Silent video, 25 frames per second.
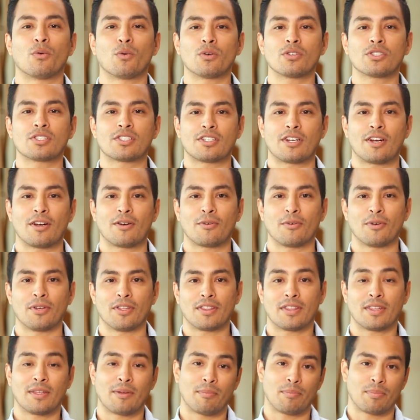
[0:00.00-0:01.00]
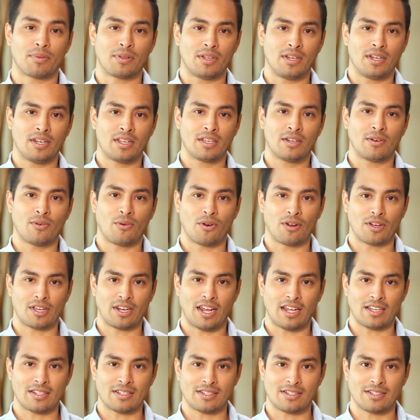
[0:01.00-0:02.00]
We'll start with planning and
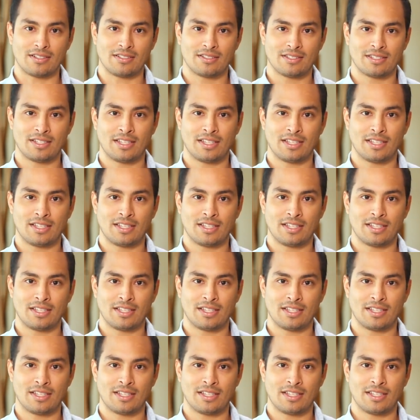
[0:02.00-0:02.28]
organizing.